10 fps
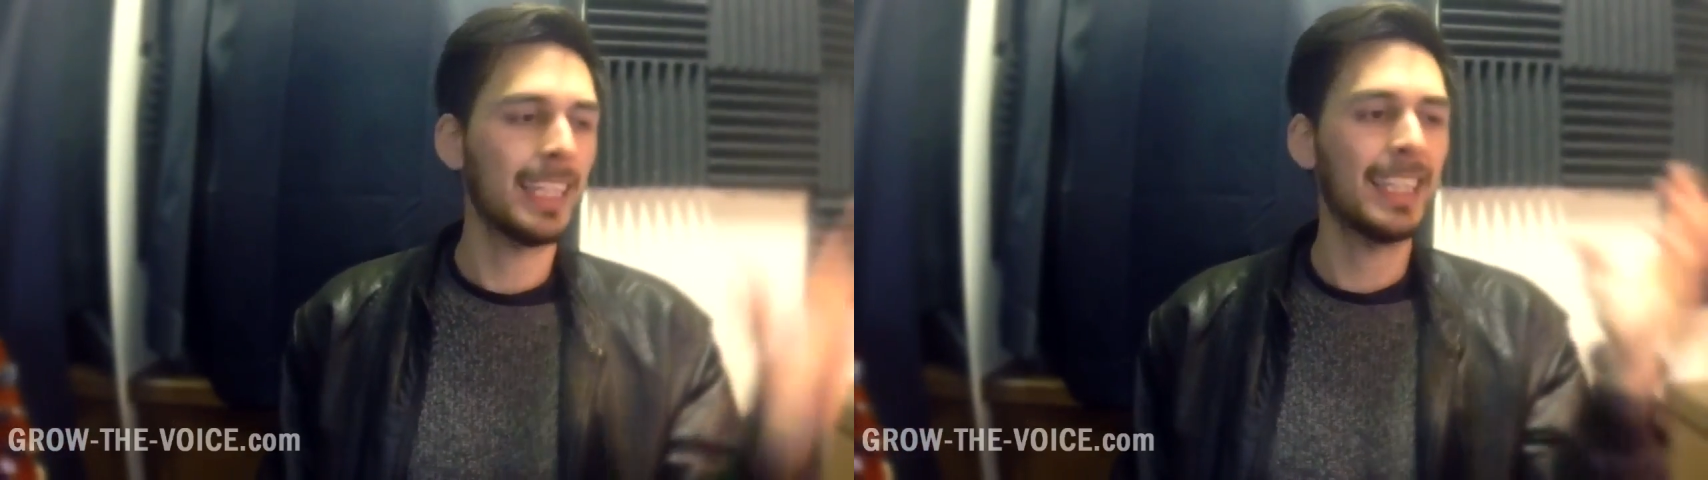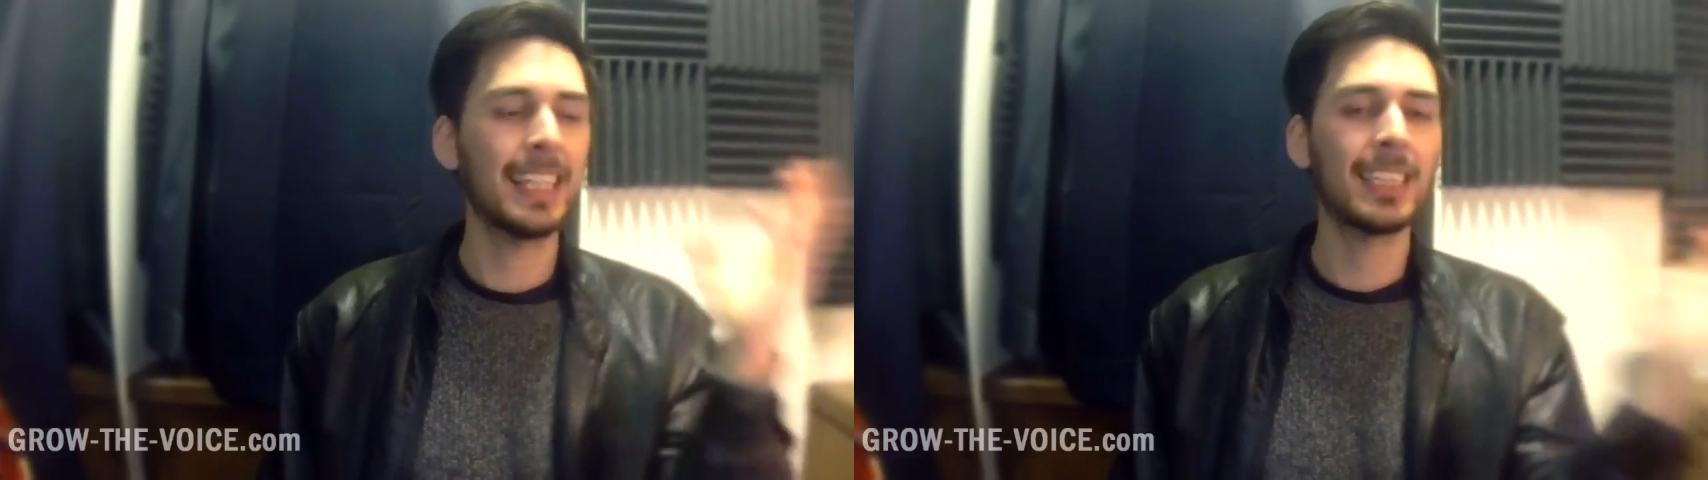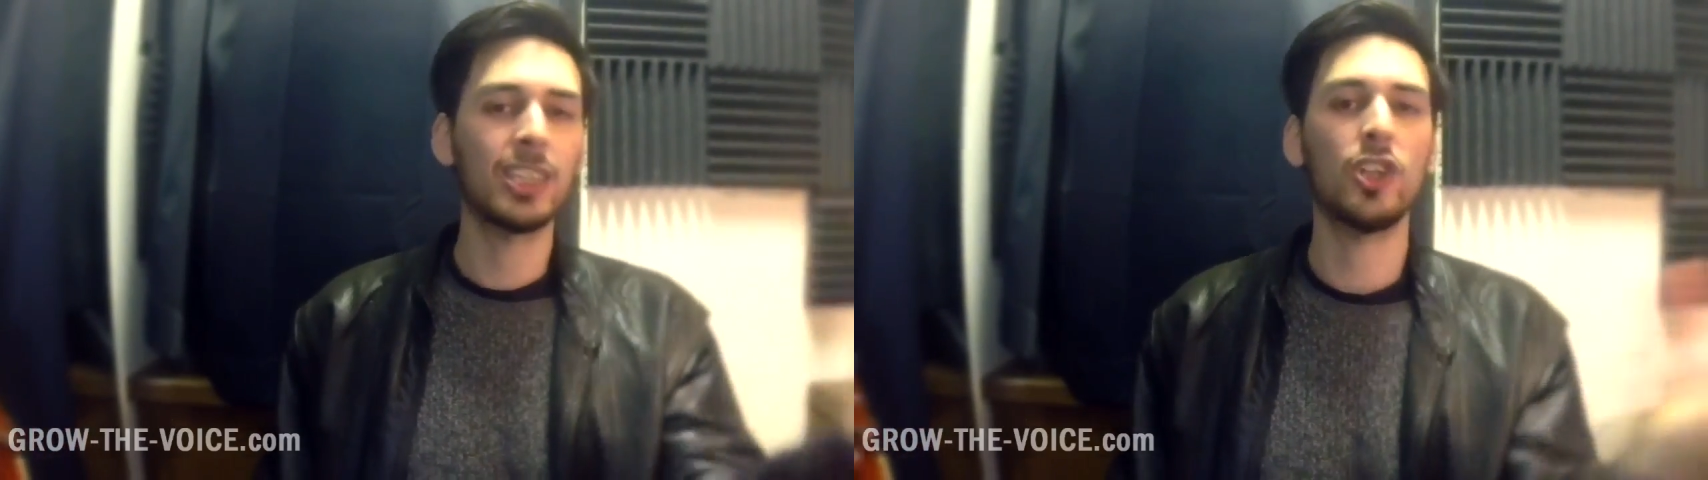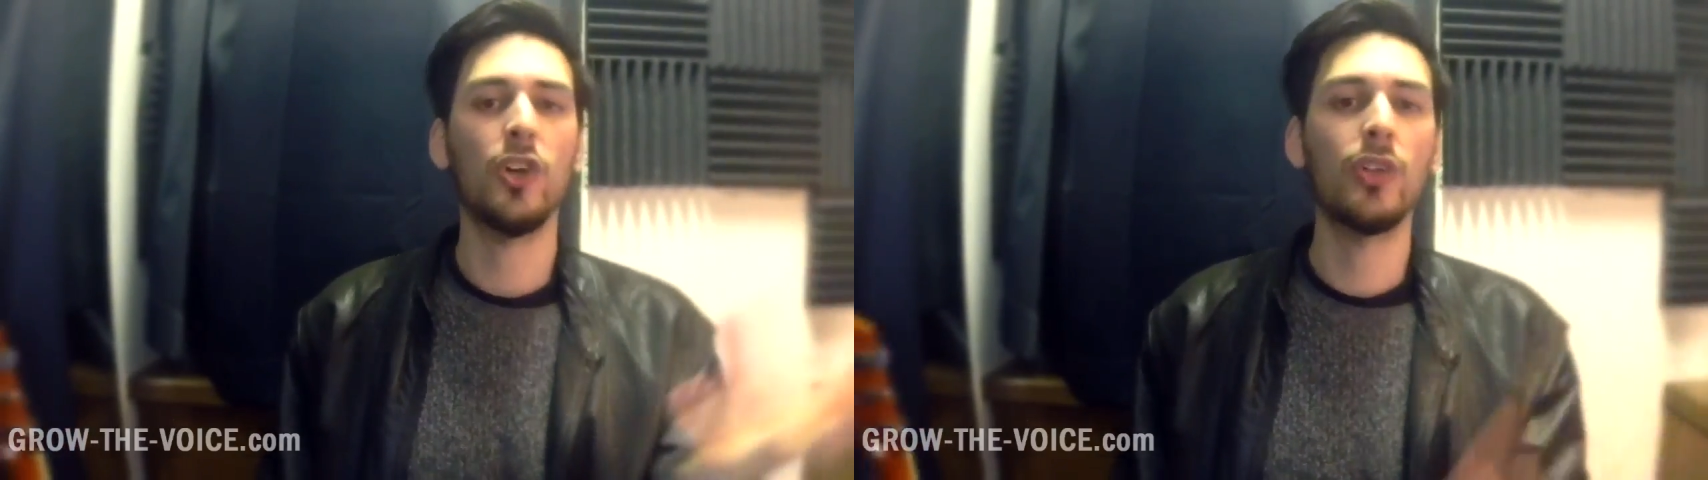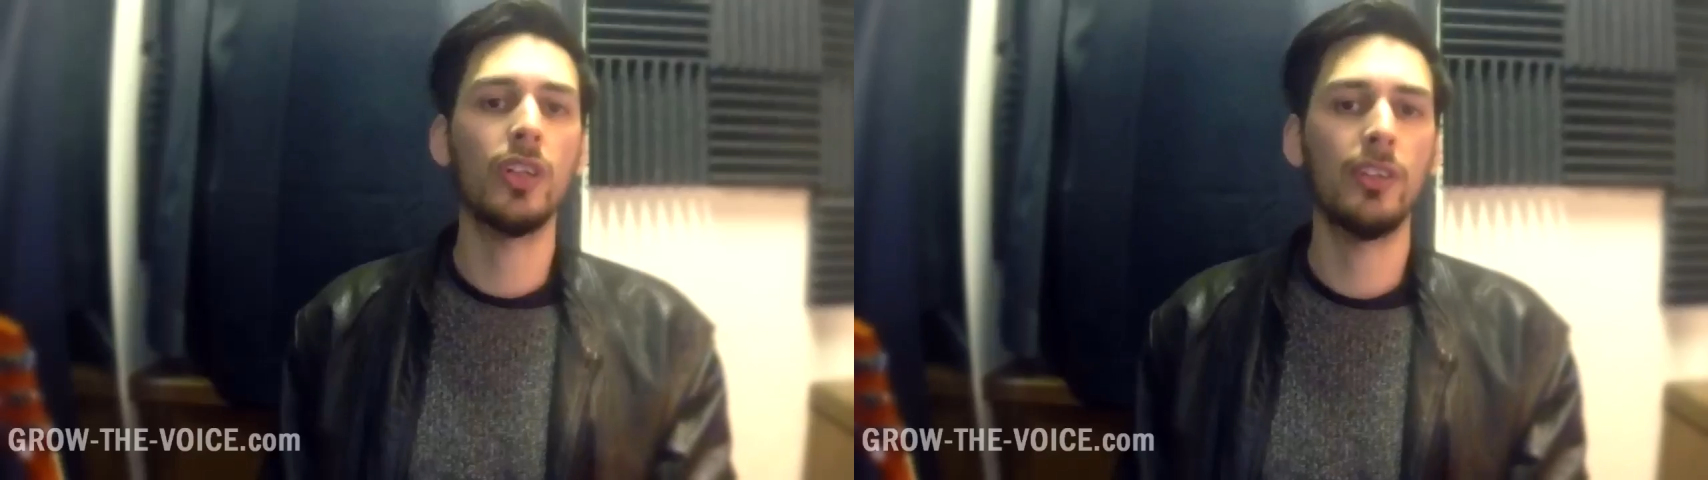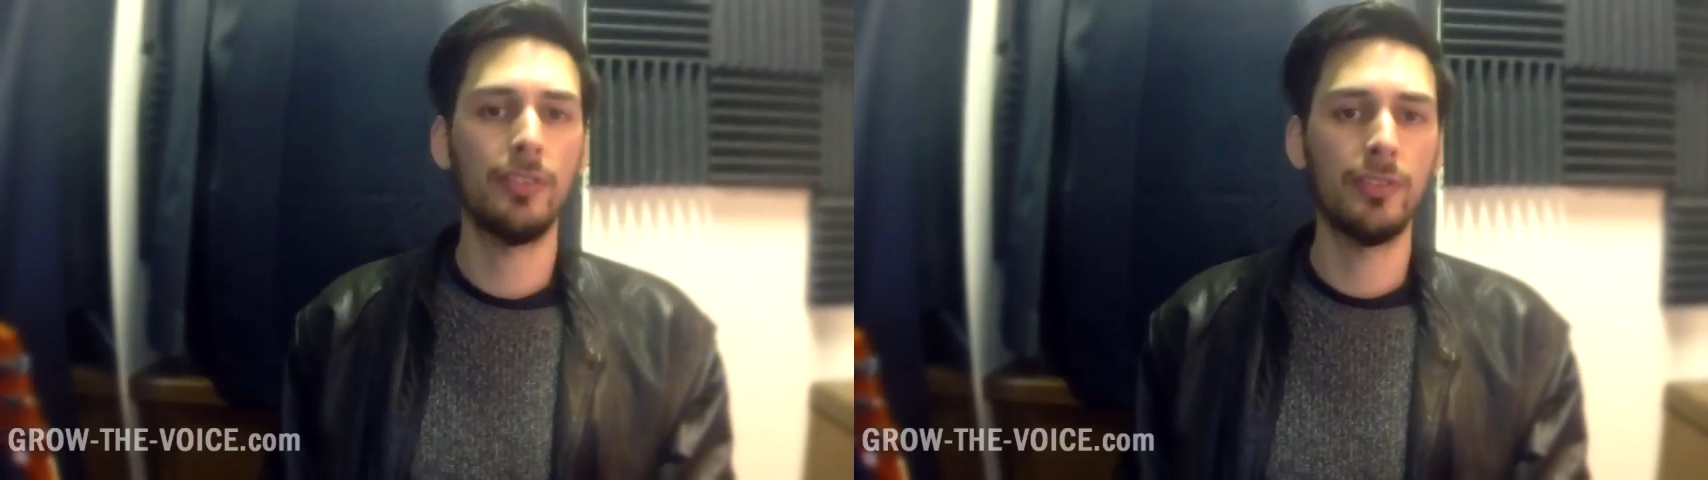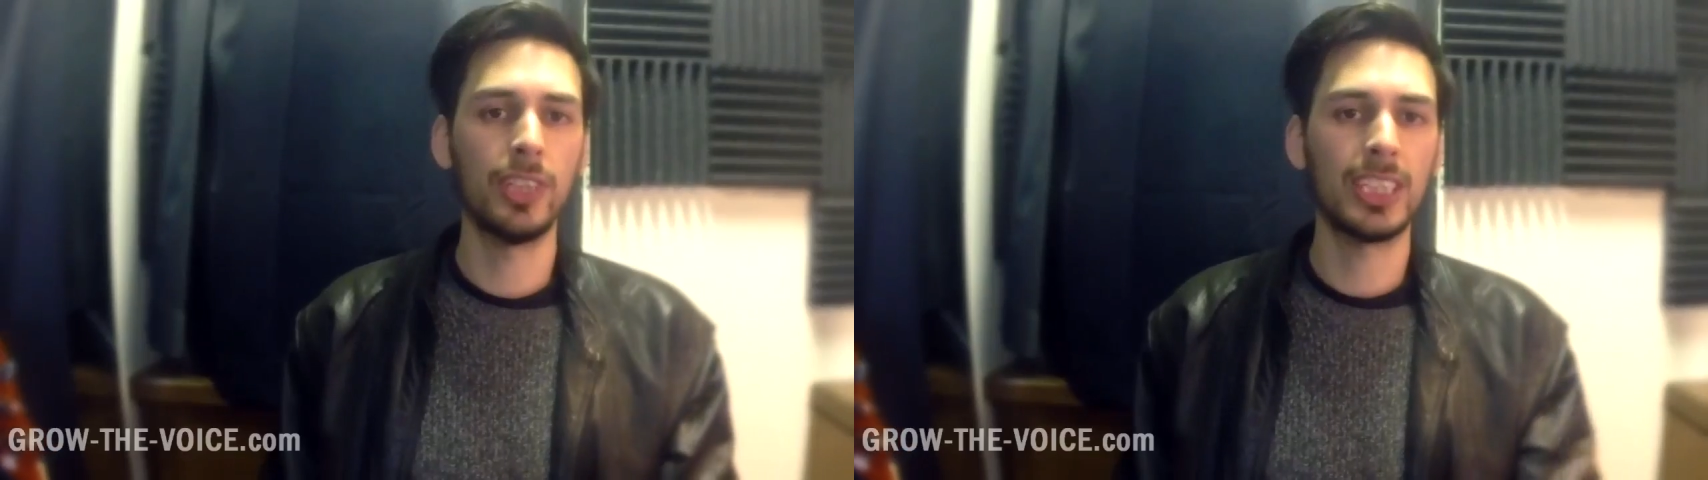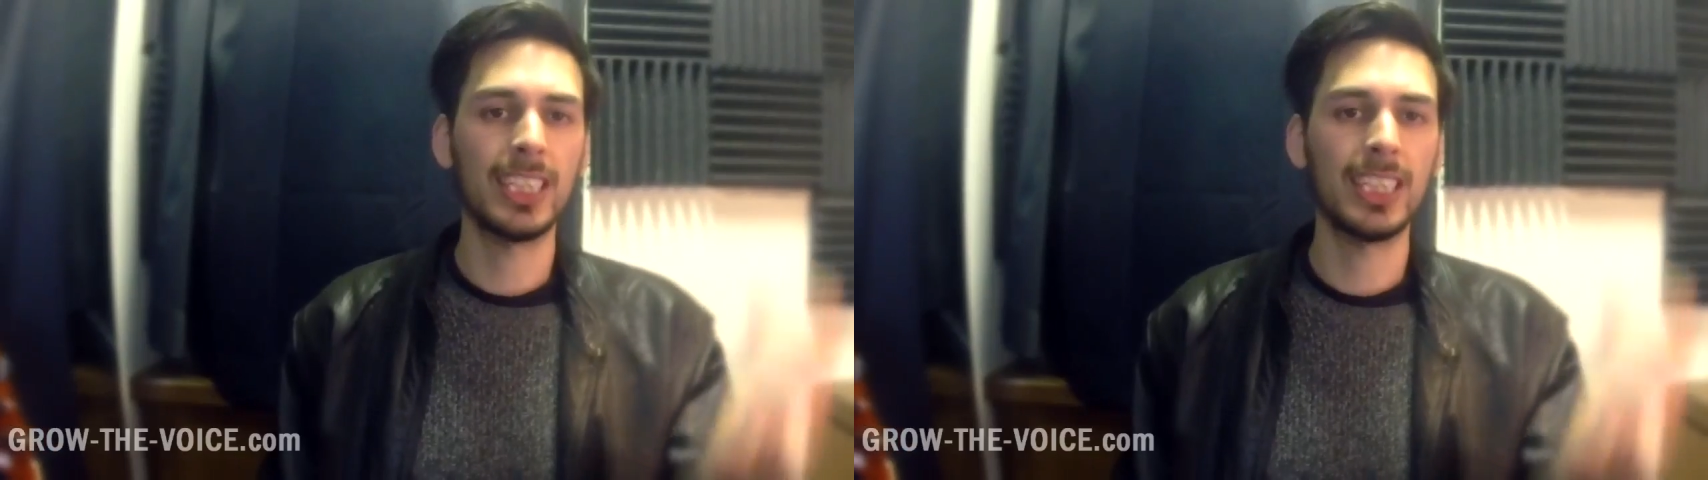It doesn't turn into full voice.